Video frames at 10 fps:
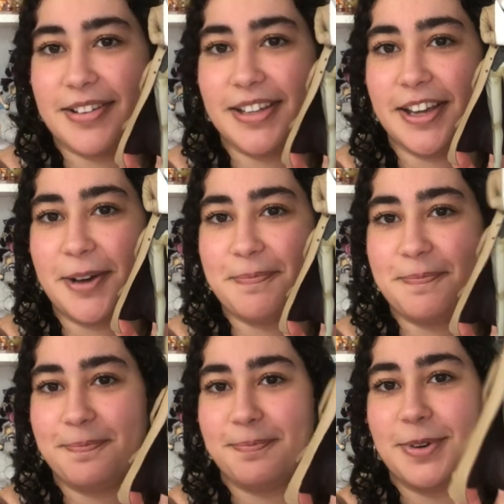yep,
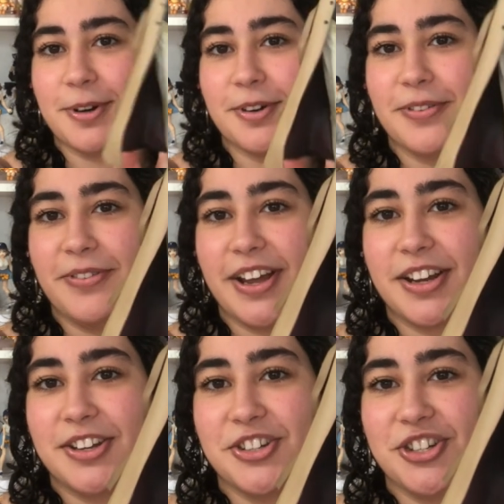
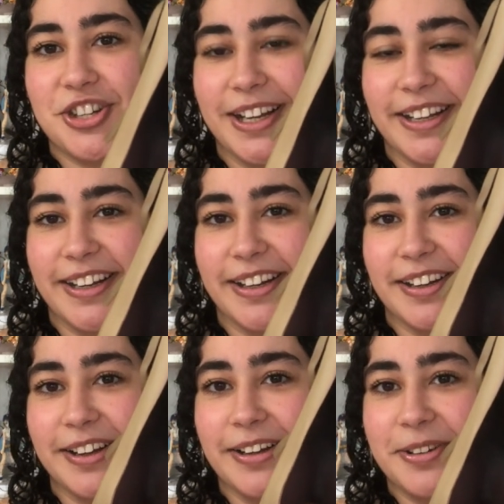perfect shading.